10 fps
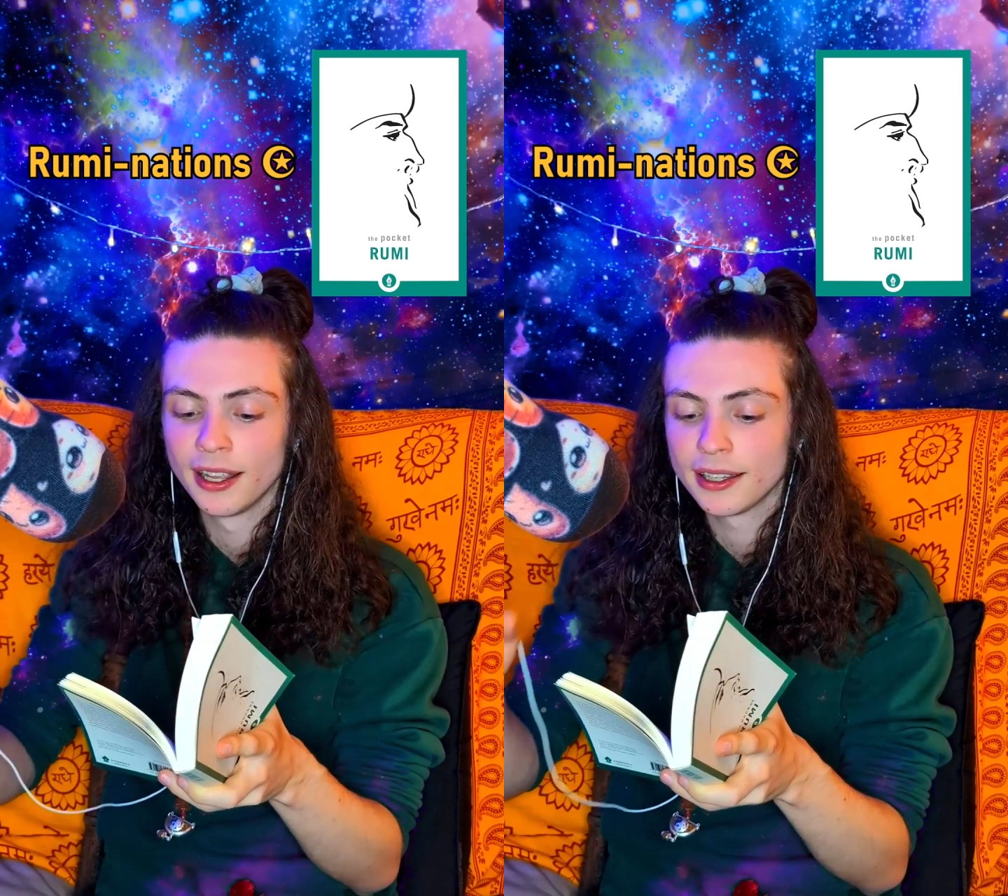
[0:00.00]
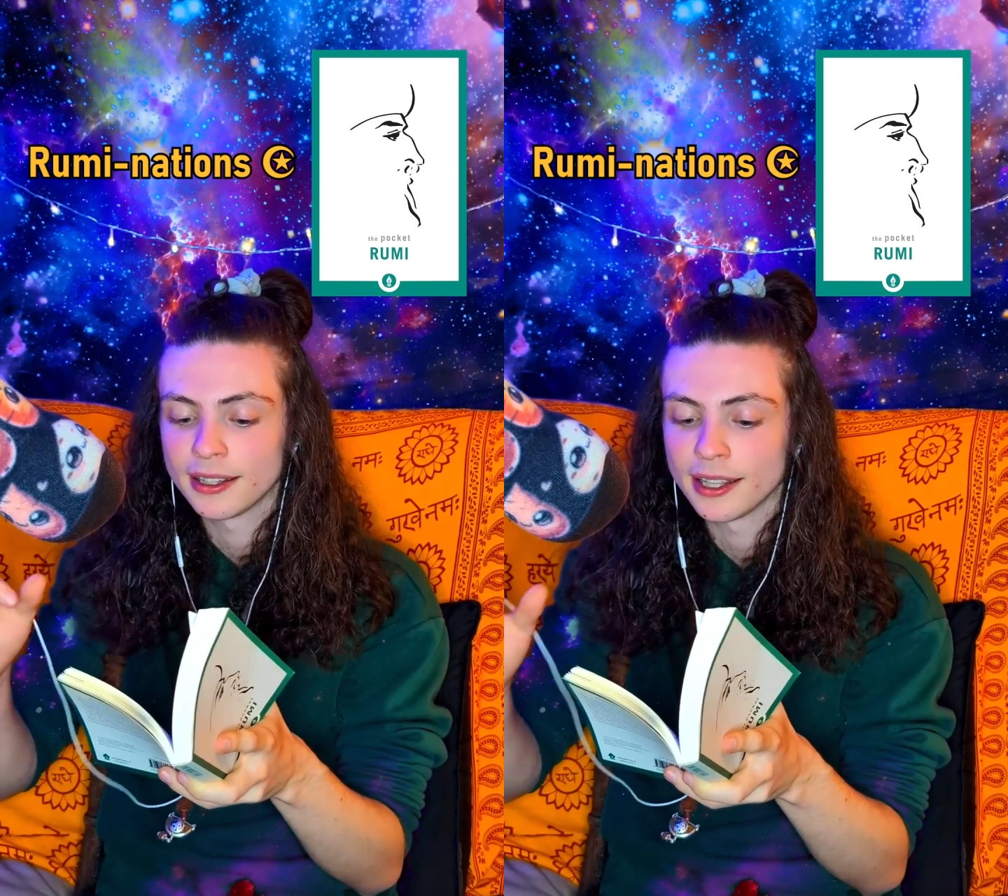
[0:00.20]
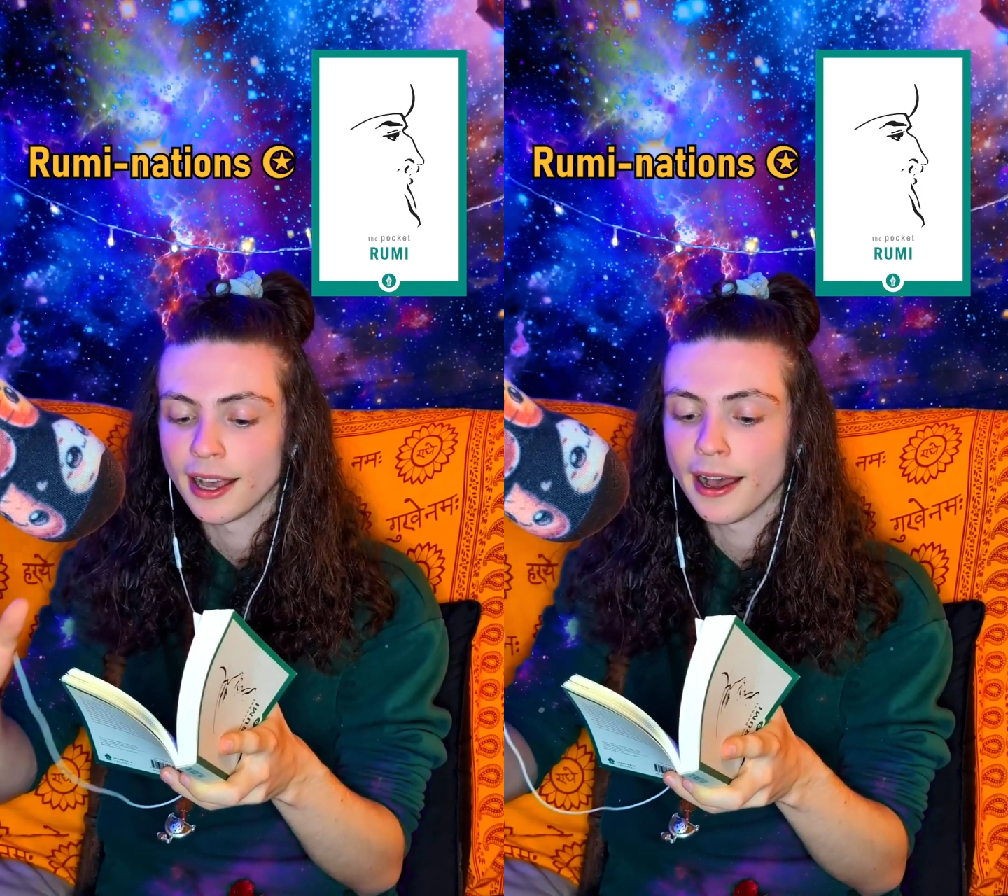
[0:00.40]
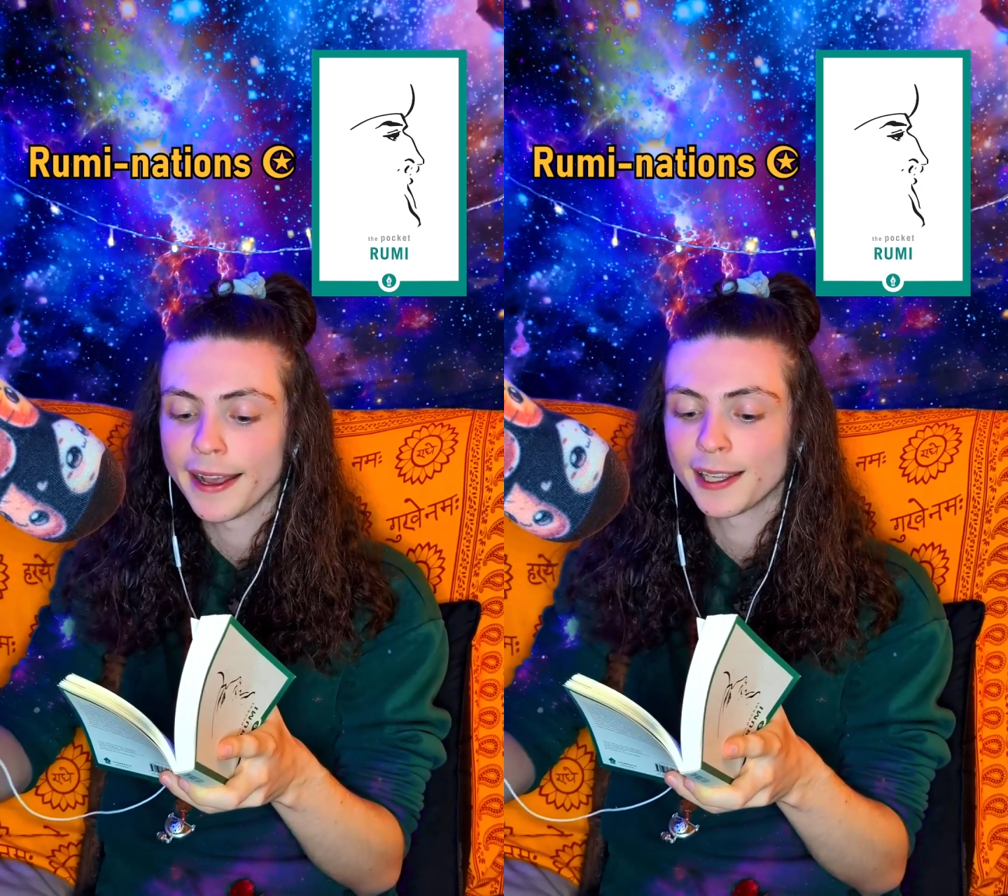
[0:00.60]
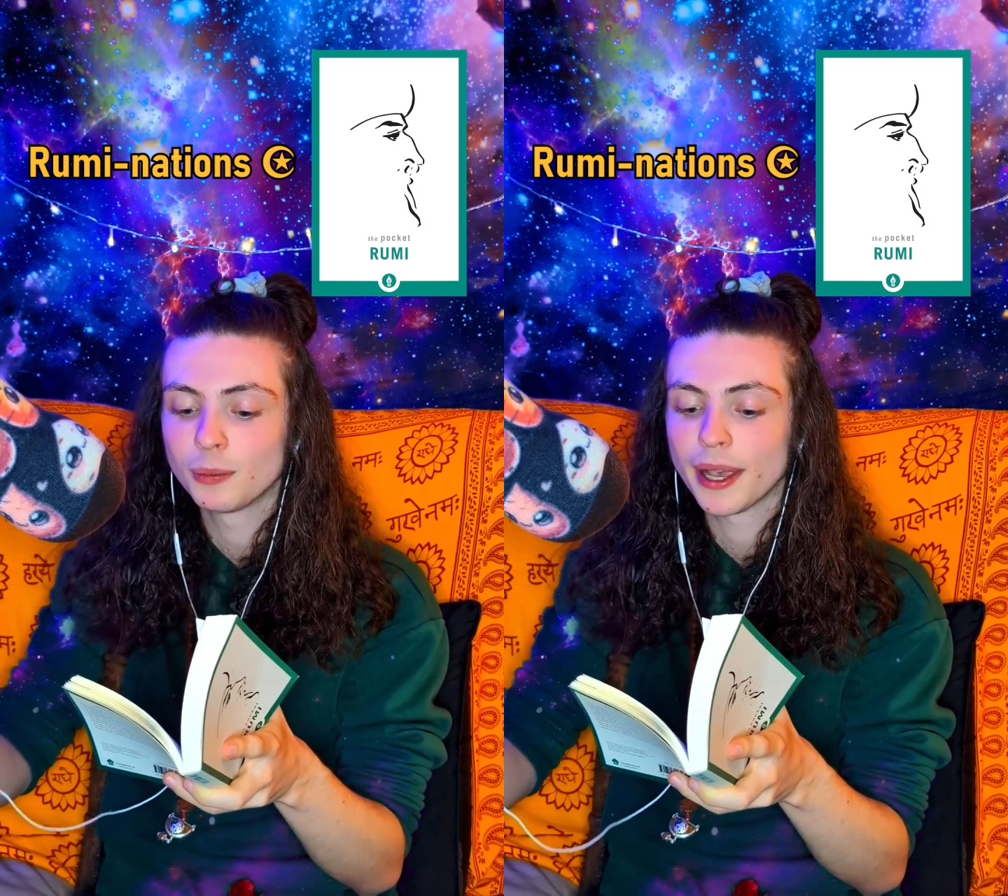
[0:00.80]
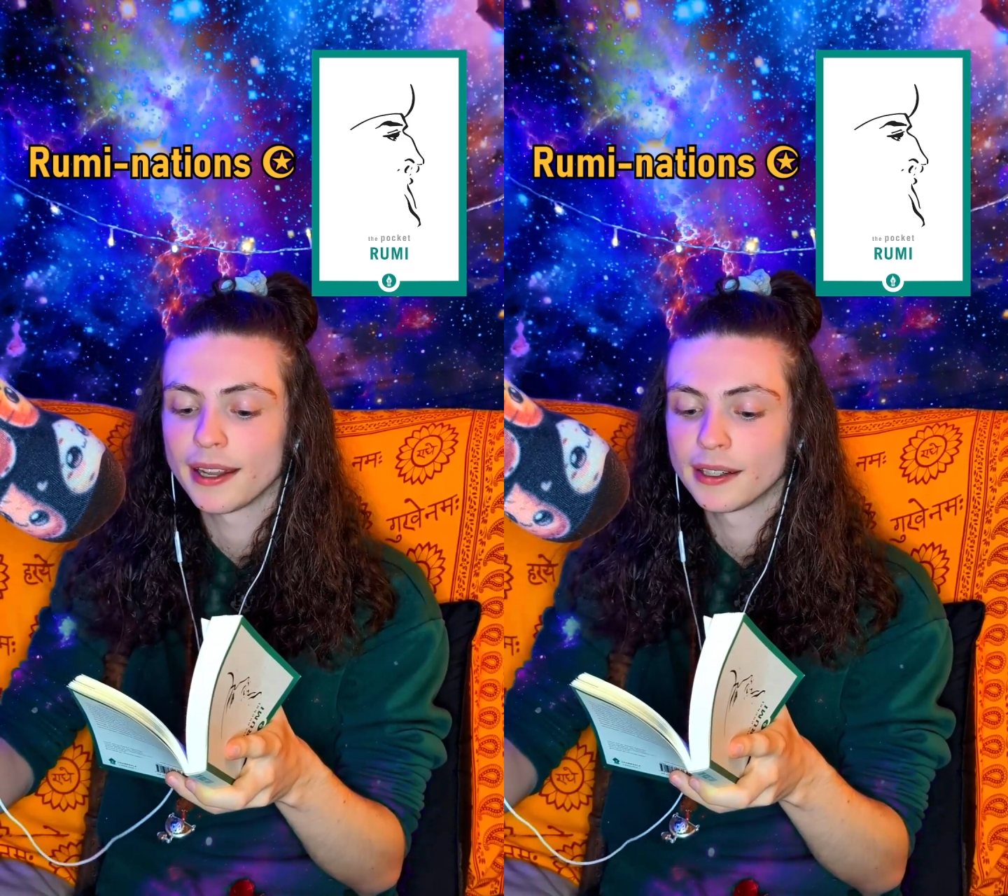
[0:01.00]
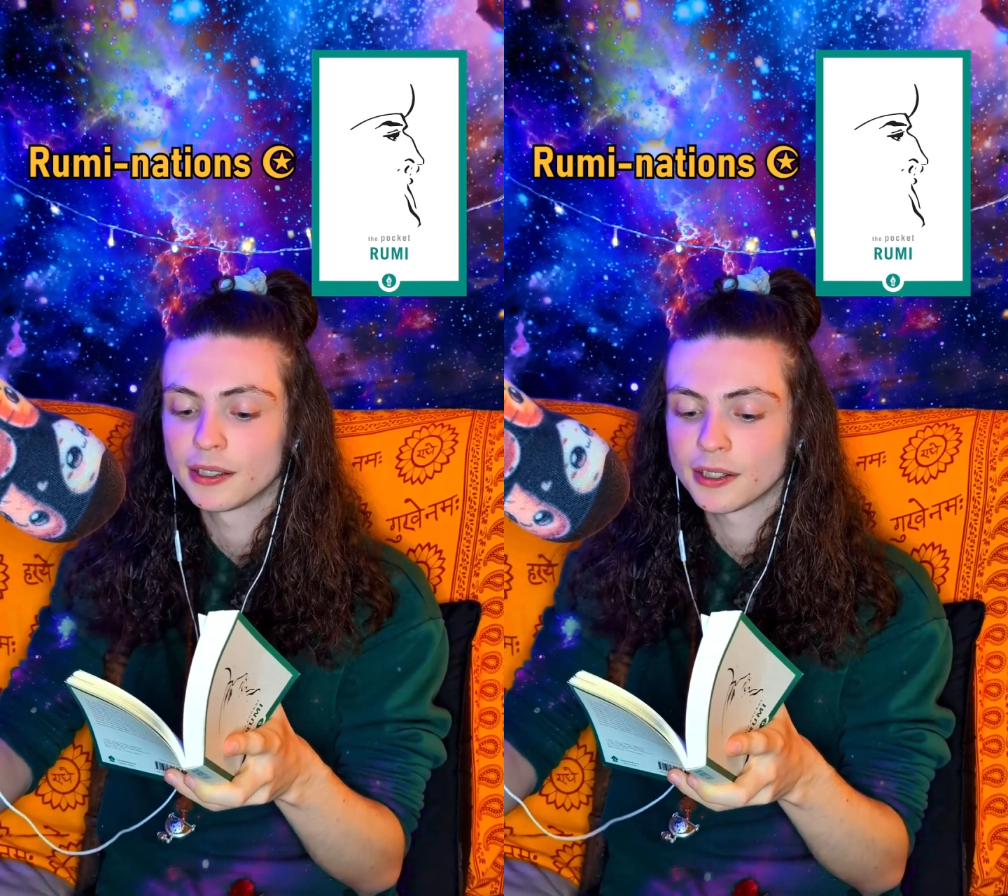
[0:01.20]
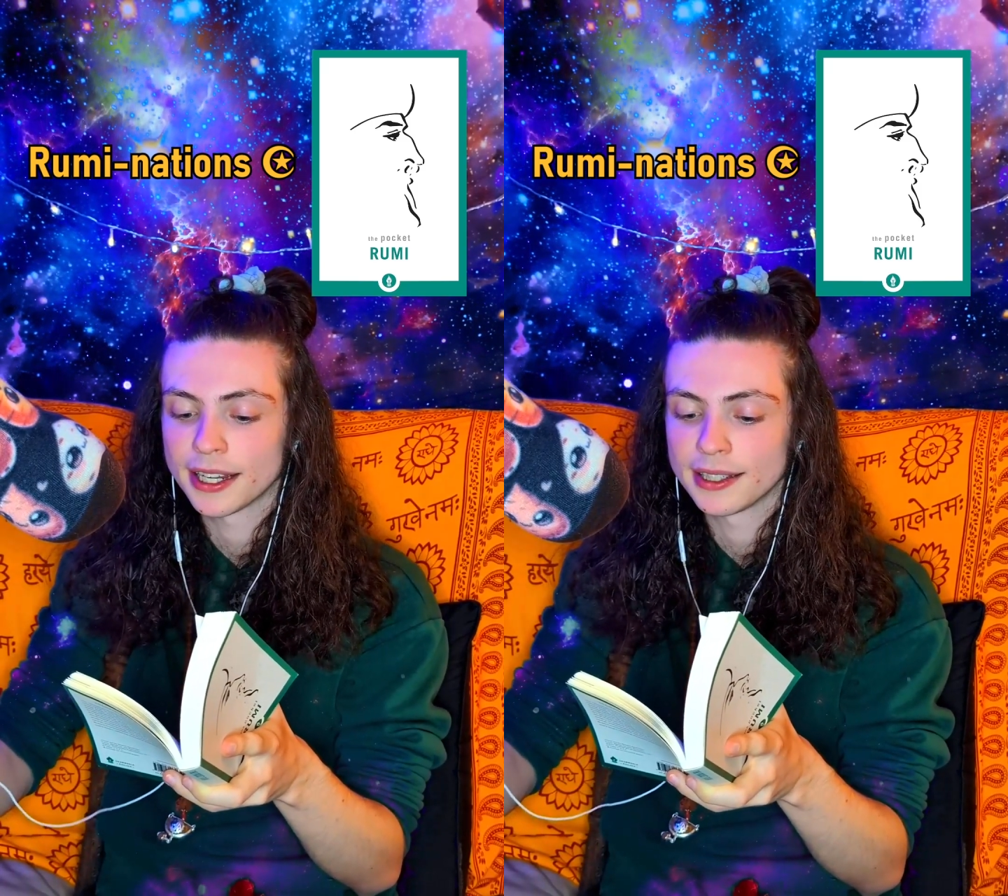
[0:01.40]
the eye
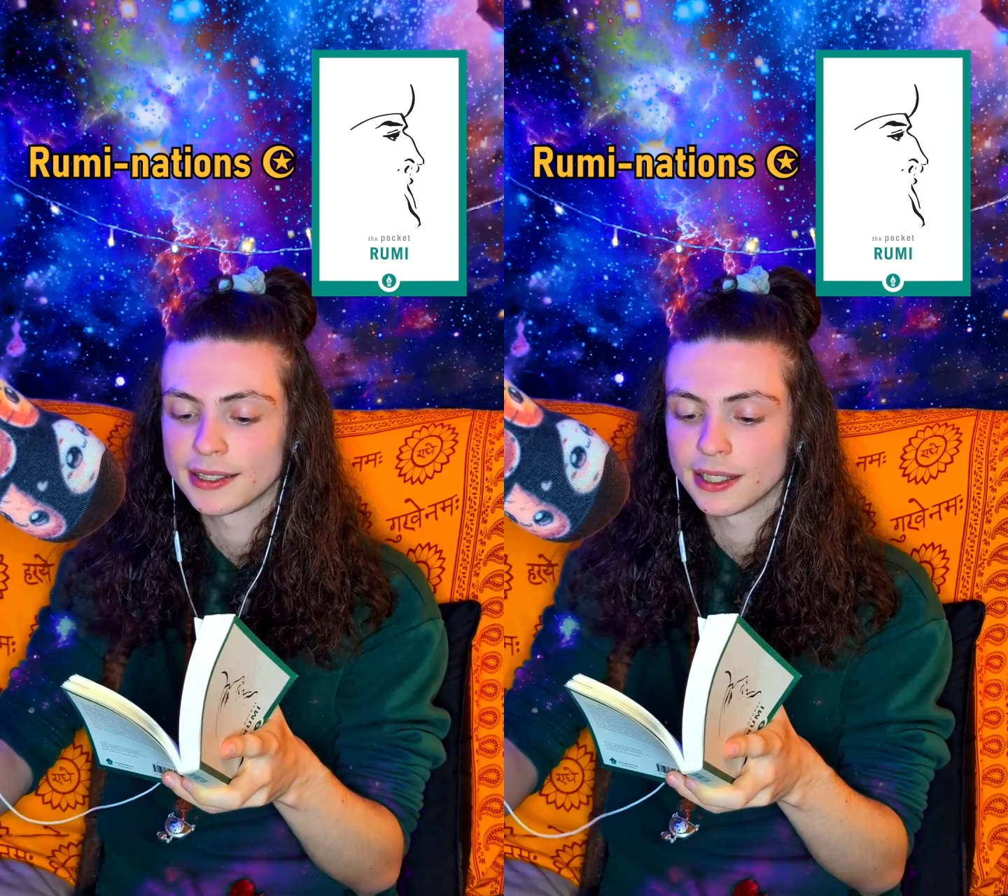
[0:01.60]
penetrates